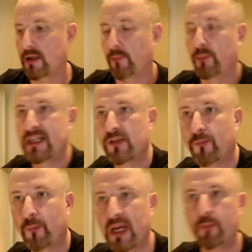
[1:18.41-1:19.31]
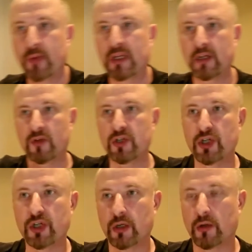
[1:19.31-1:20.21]
that bits of paper given
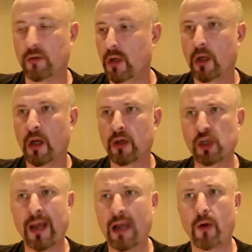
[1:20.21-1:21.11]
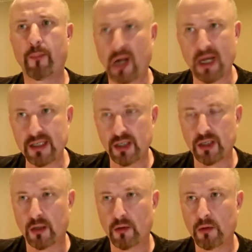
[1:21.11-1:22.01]
to you somehow apply to
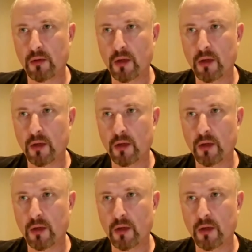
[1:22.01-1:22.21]
you.